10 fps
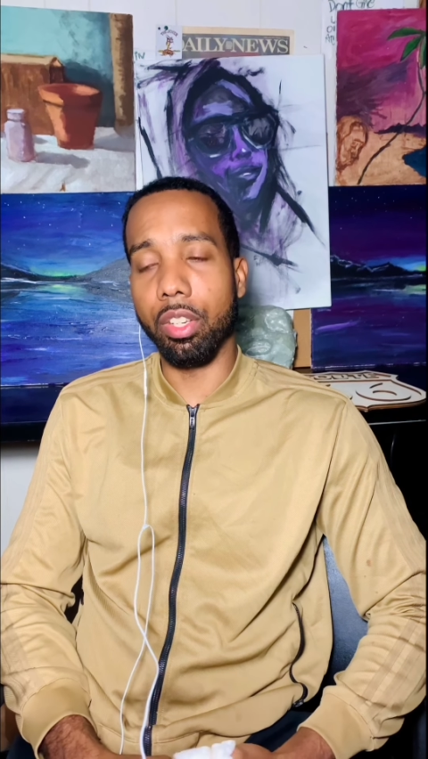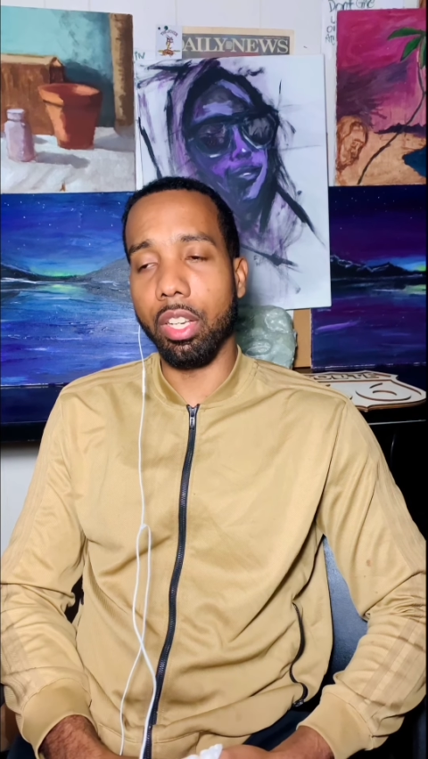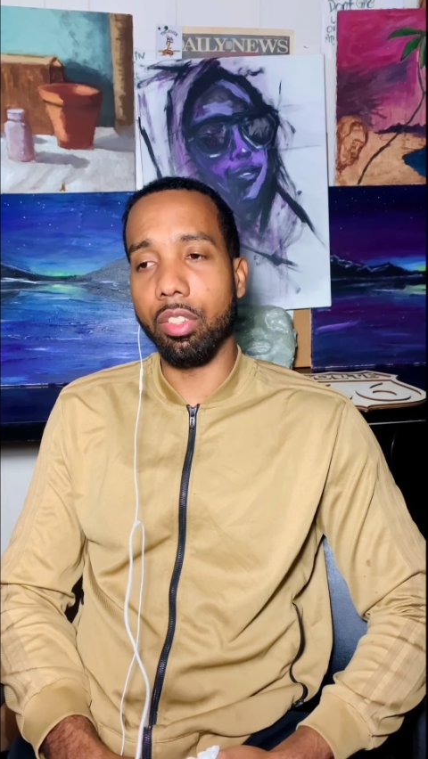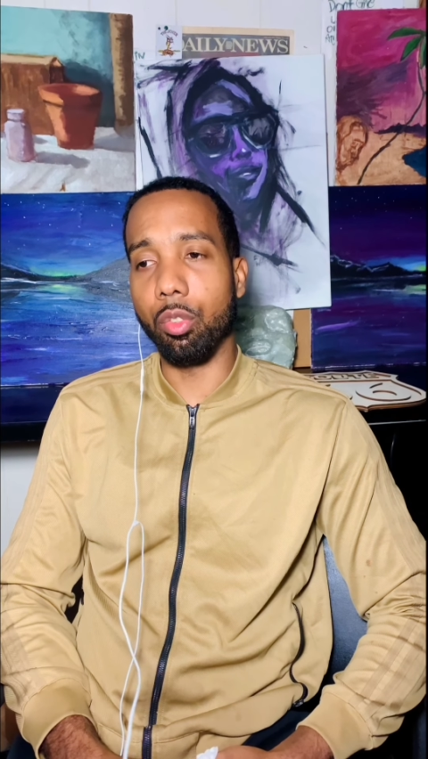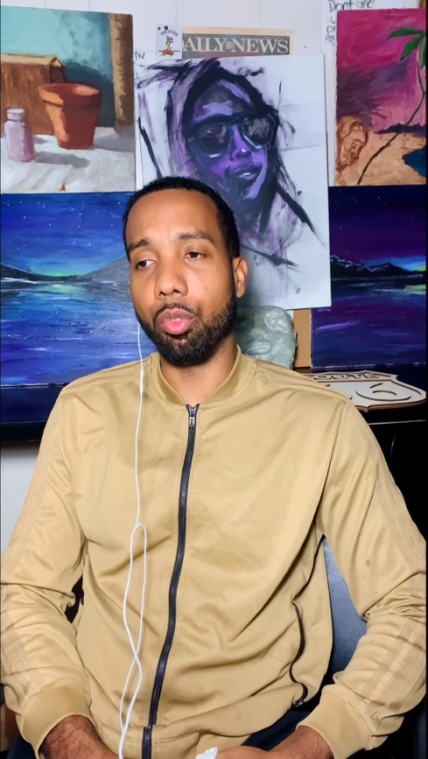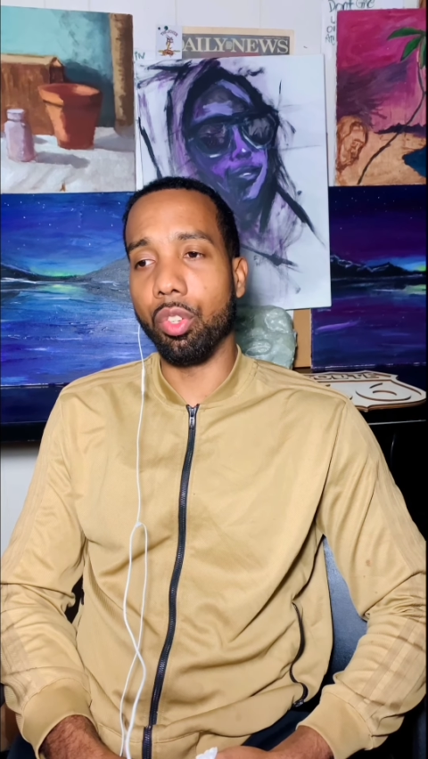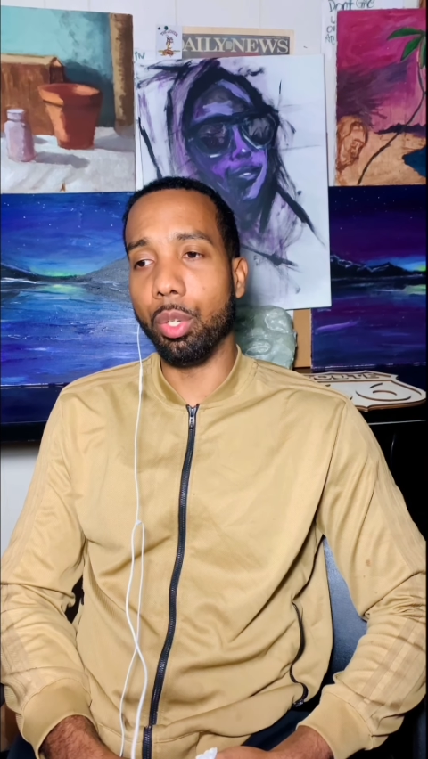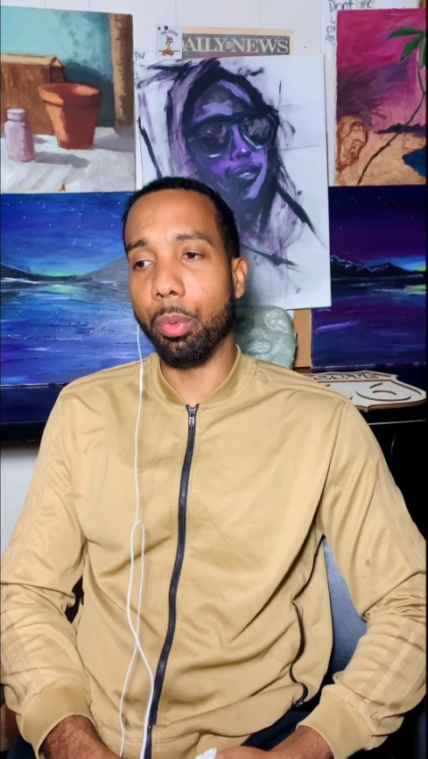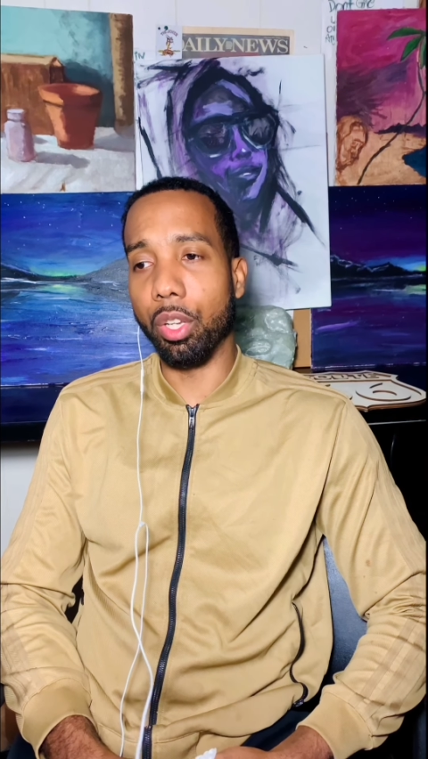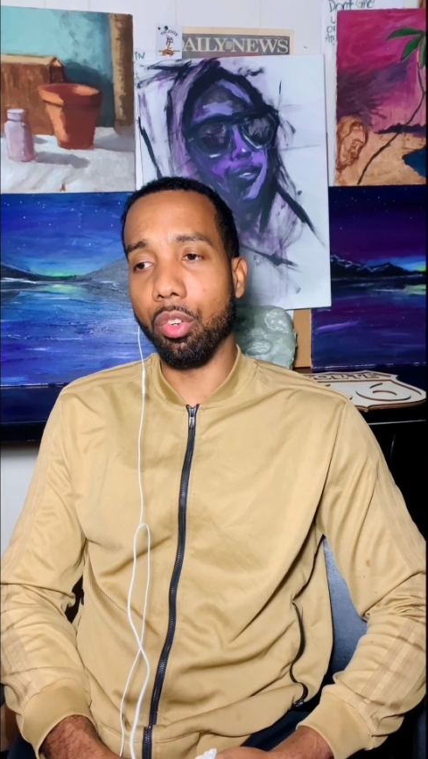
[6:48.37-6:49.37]
It lets you see
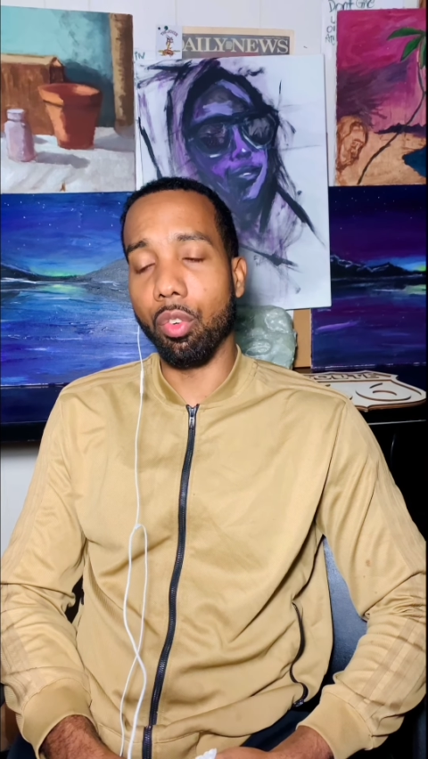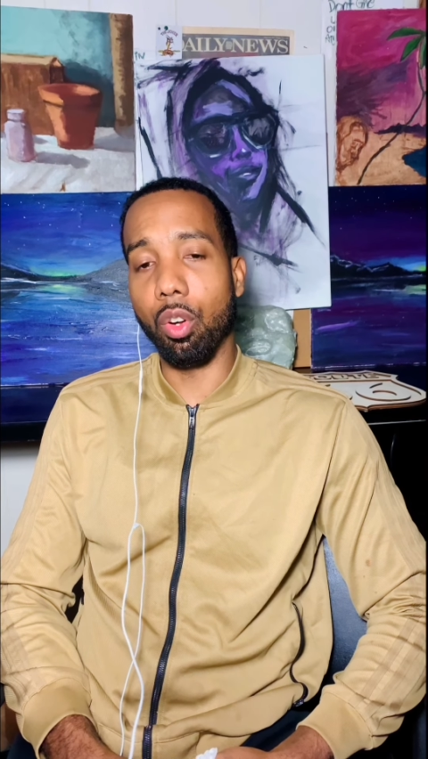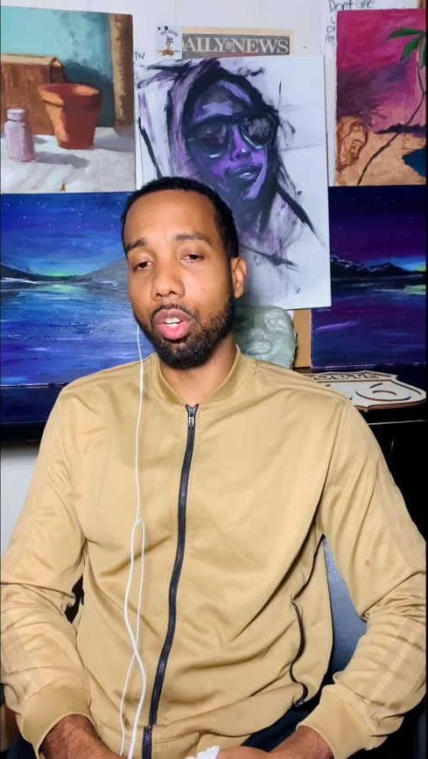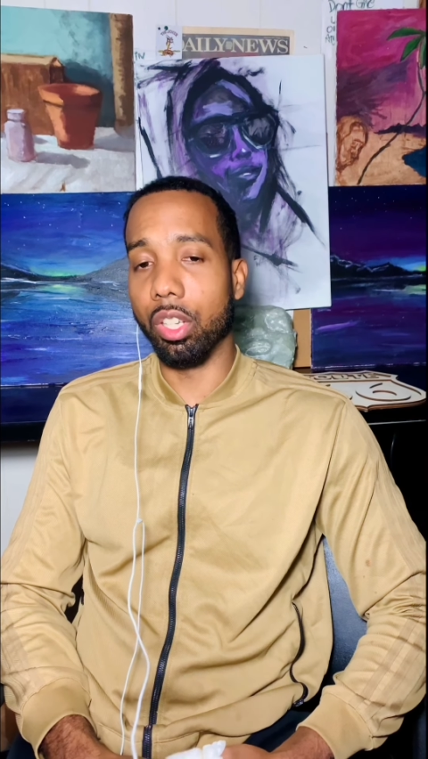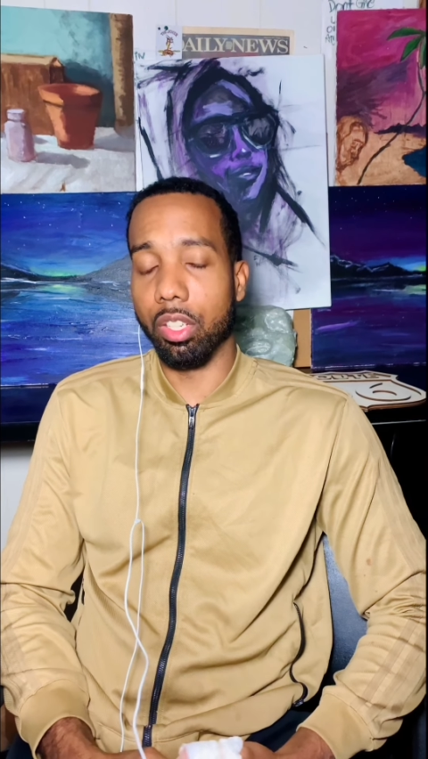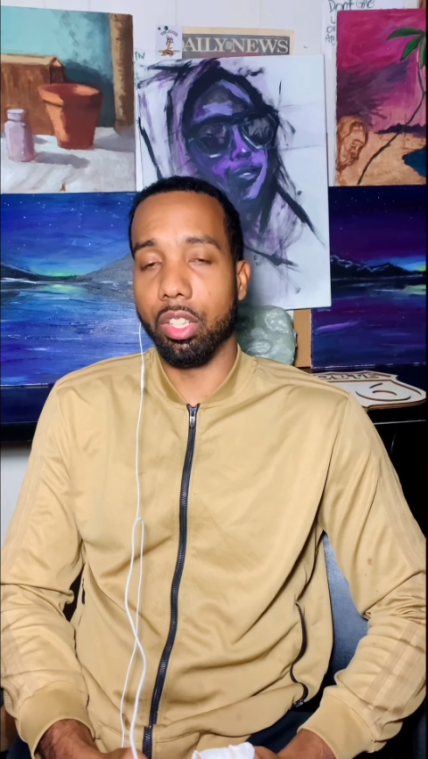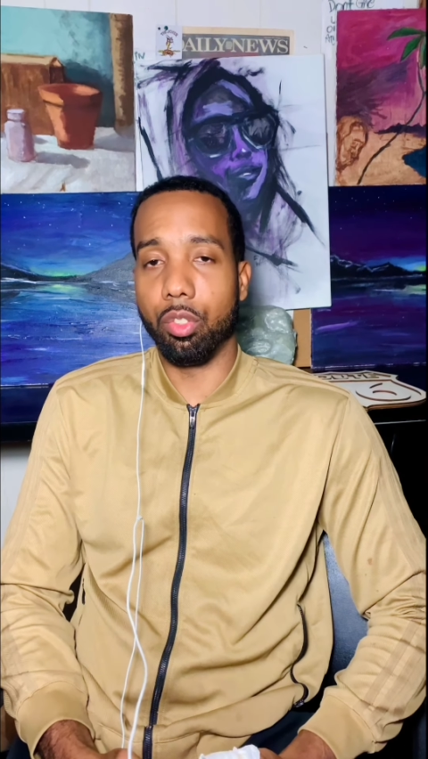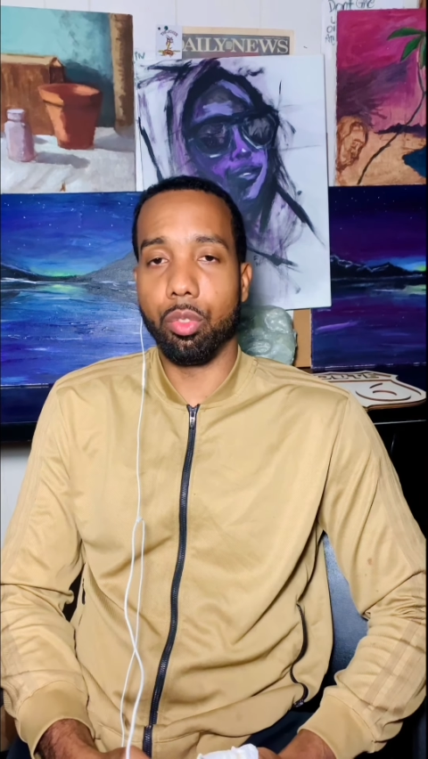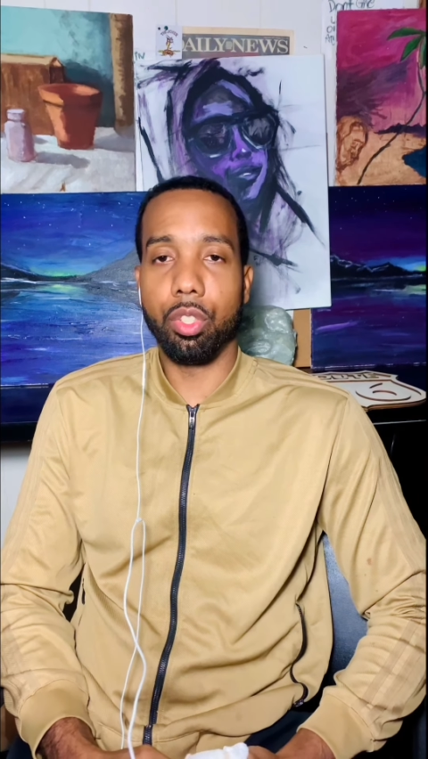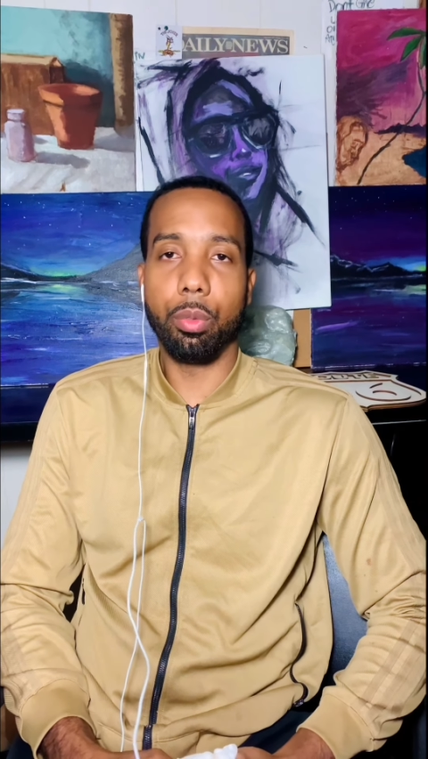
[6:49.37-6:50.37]
where you're wrong. It lets you
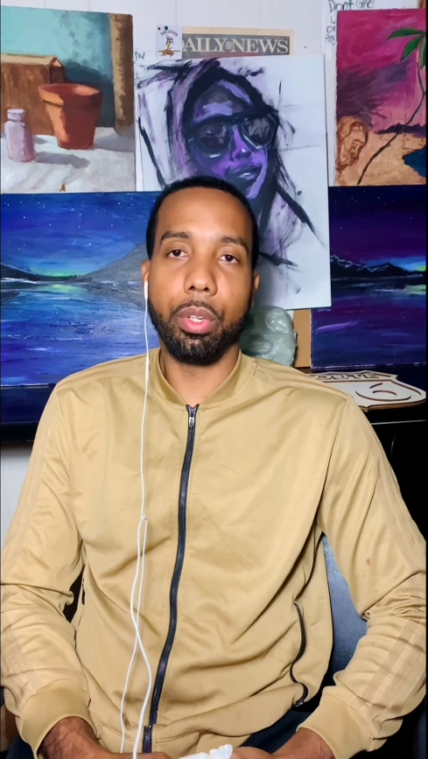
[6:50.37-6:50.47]
see where